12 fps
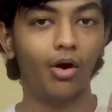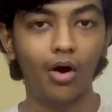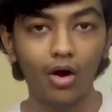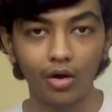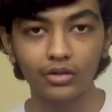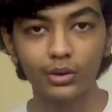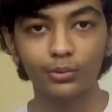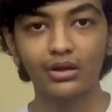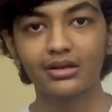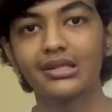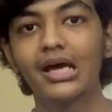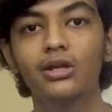on the
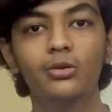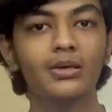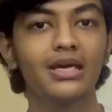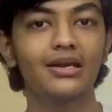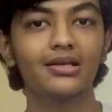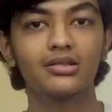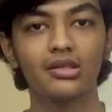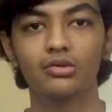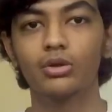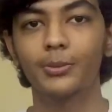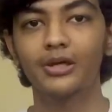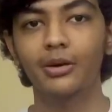rear side you'll be getting a
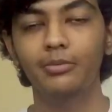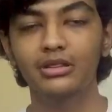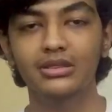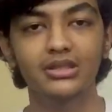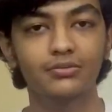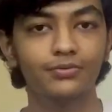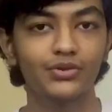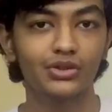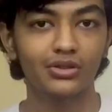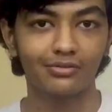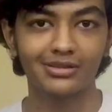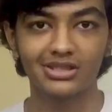triple camera setup which is
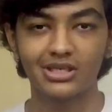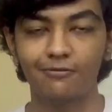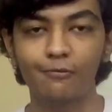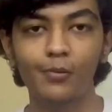of 64